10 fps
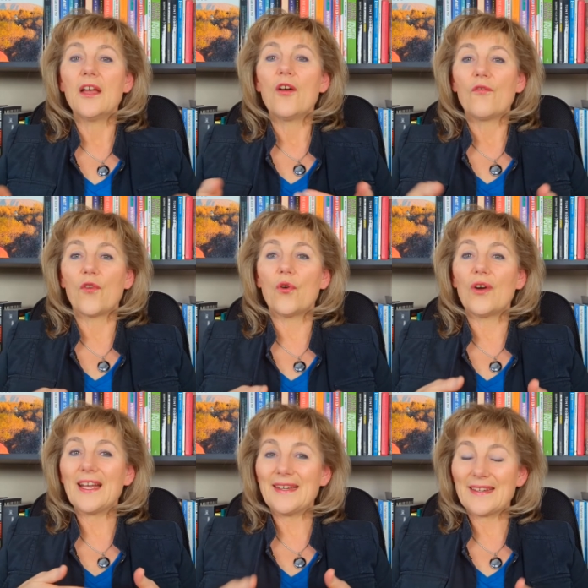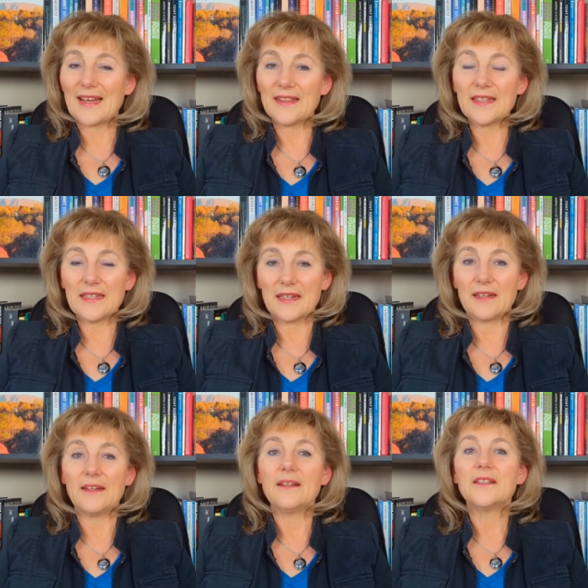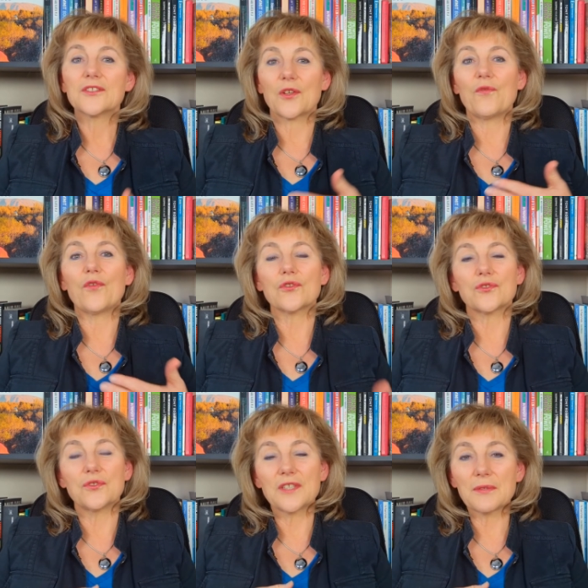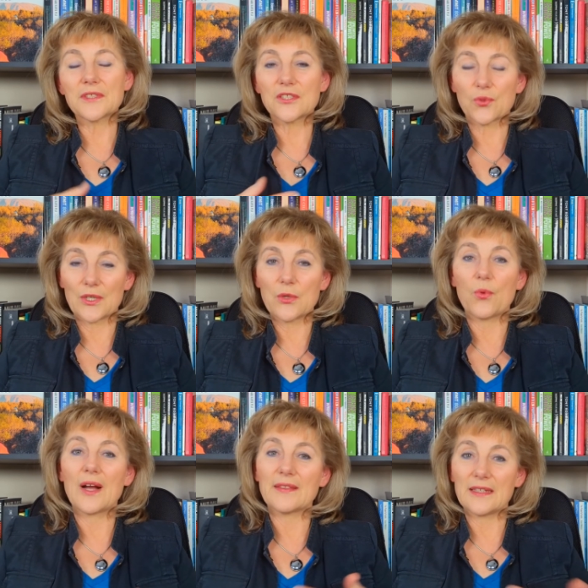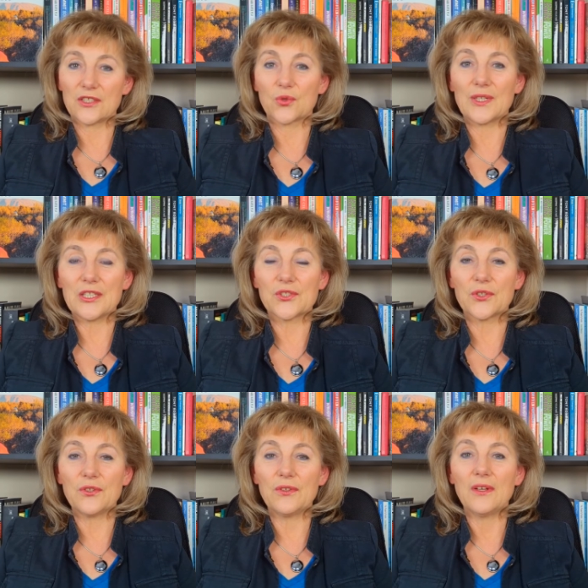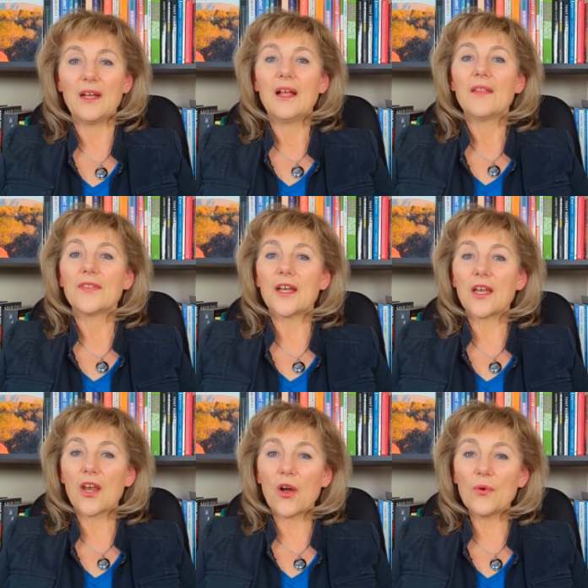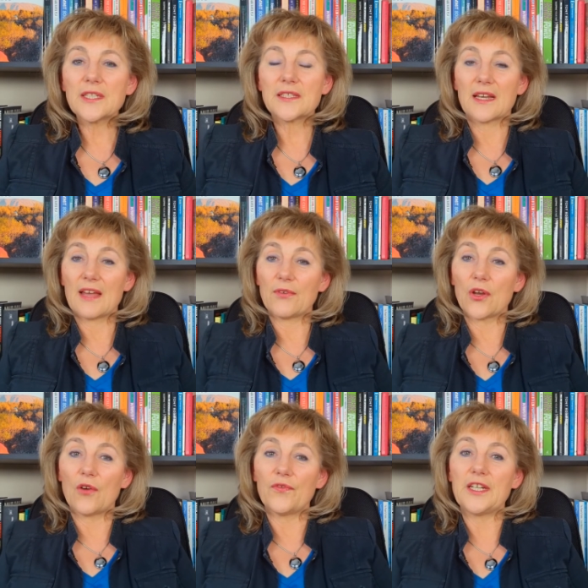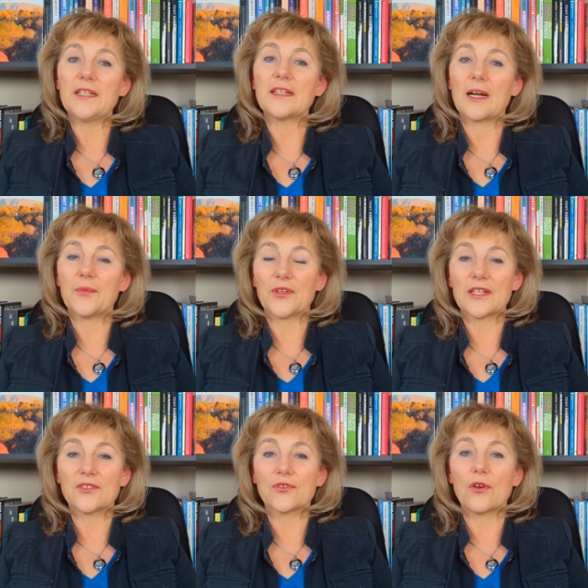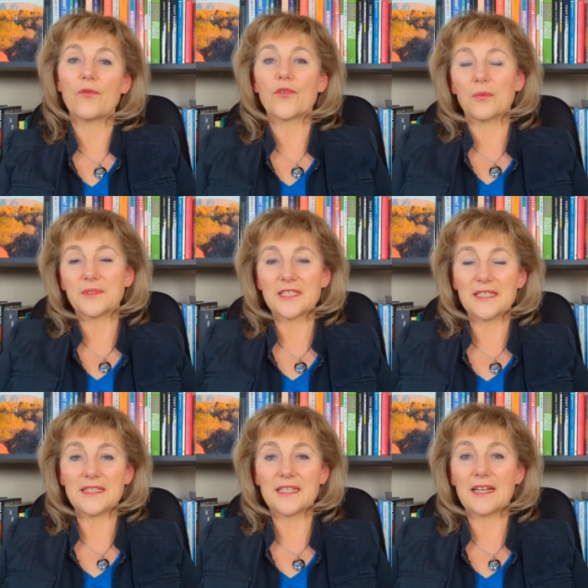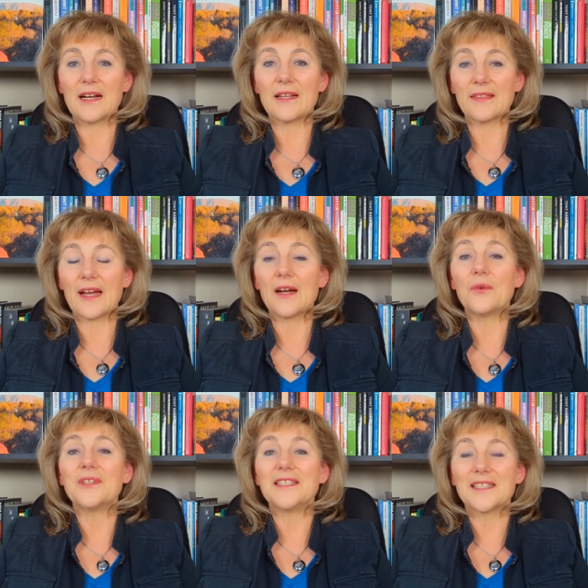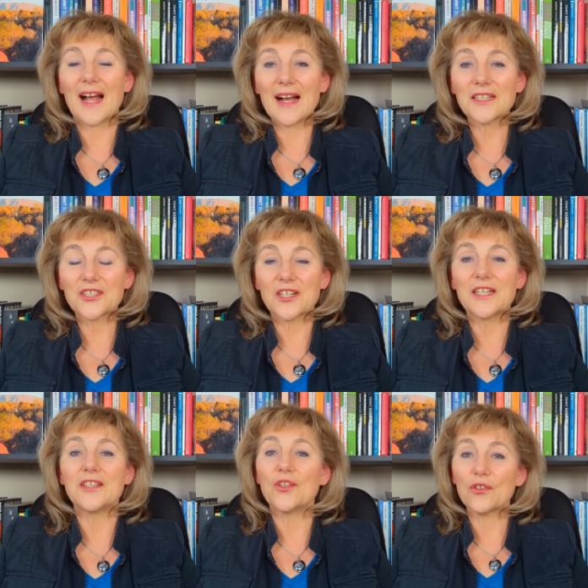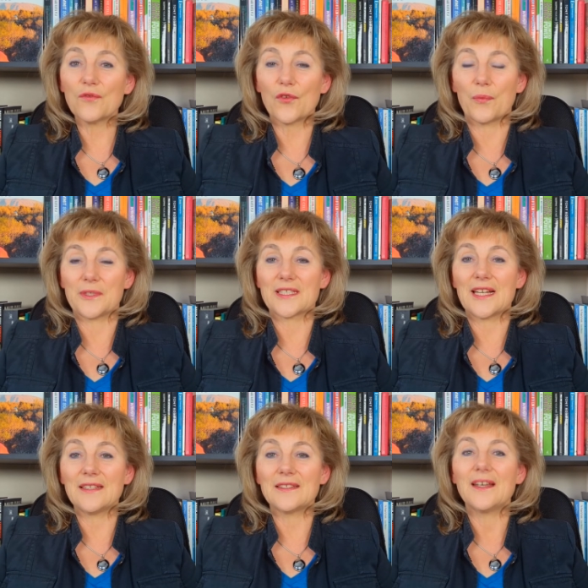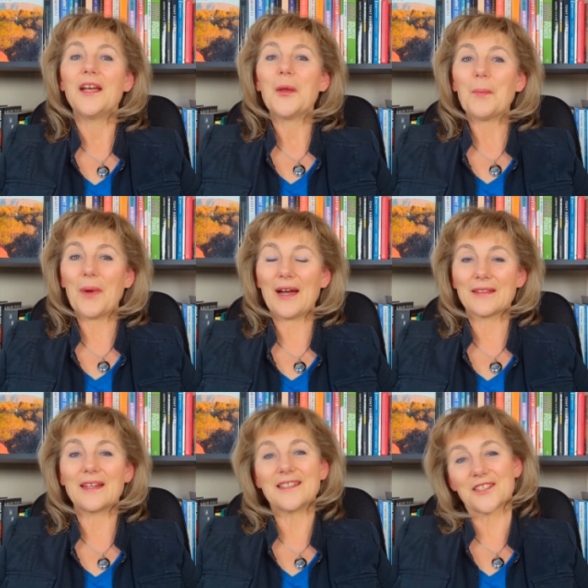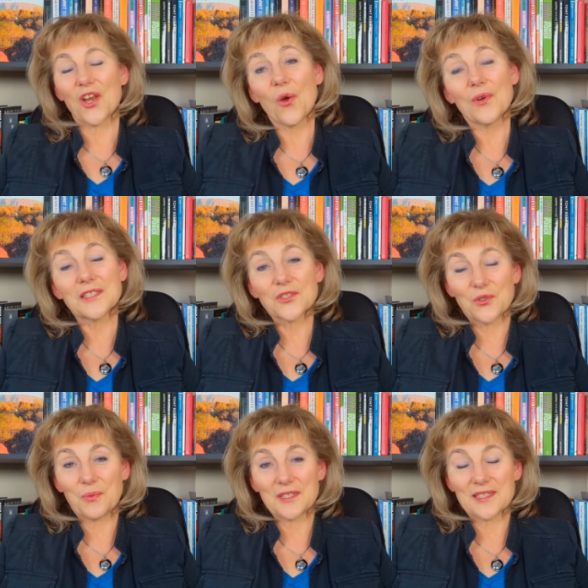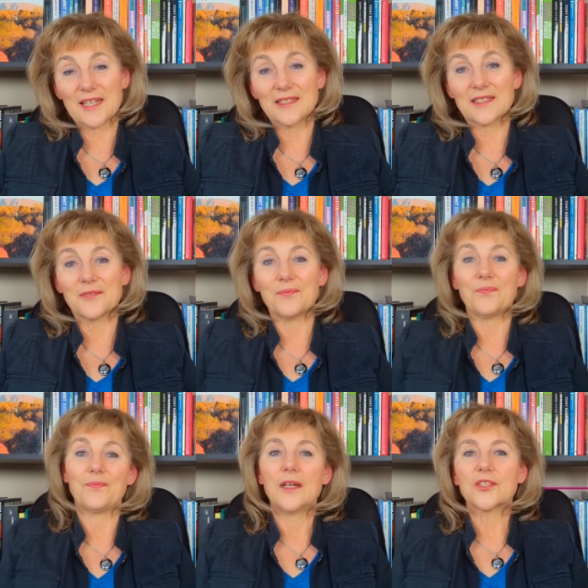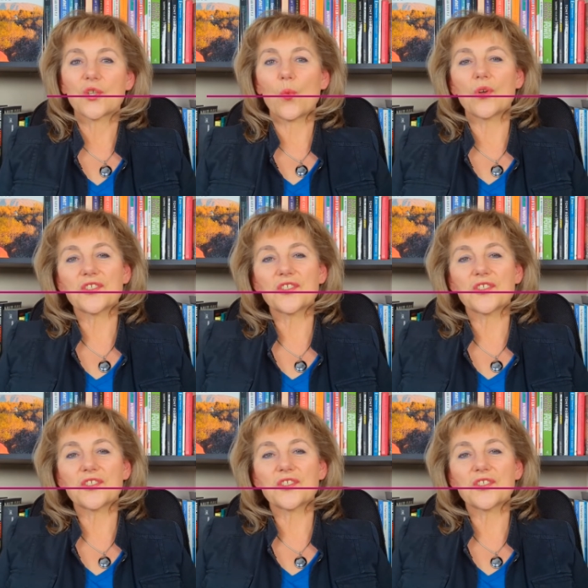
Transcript: for another year, so for 2021 and 22, the lowest level of income you can draw from TTR now is actually not 4%, but as low as 2%. So what